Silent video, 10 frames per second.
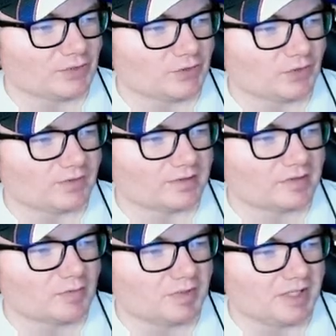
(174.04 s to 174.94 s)
versus short
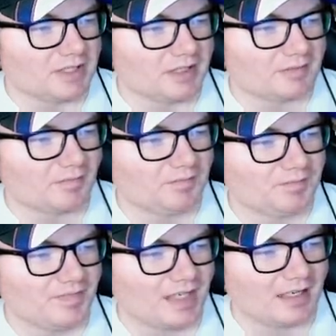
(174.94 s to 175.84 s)
run speed
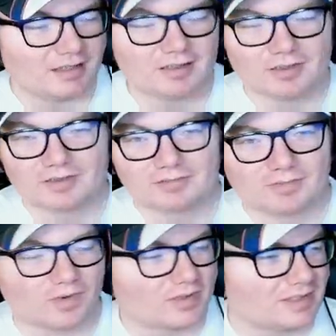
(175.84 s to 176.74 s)
how that all
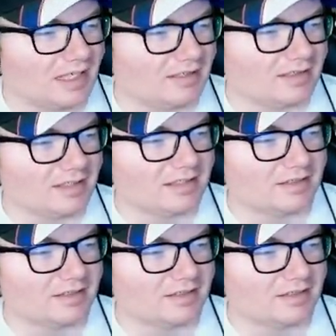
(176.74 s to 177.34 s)
works out at